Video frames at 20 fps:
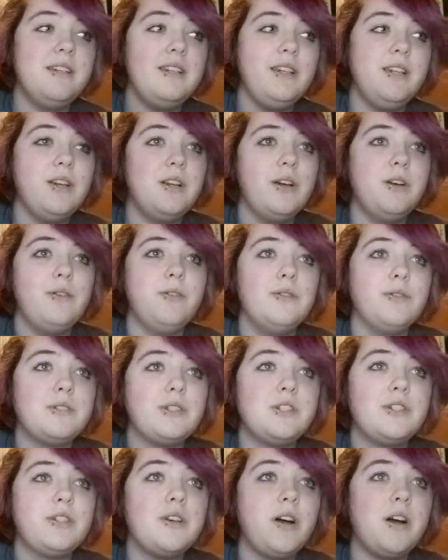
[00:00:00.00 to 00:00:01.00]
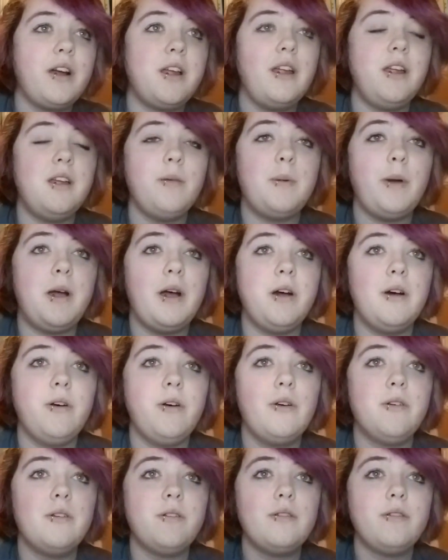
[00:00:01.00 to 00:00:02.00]
to talking
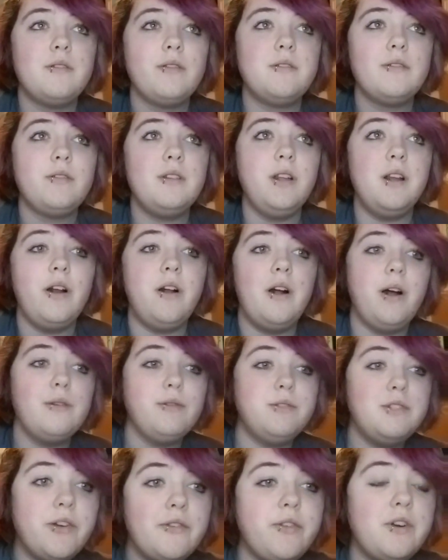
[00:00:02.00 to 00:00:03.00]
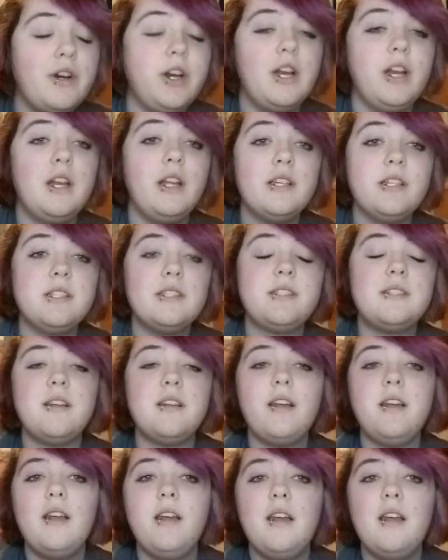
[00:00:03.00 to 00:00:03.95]
about, how different it is.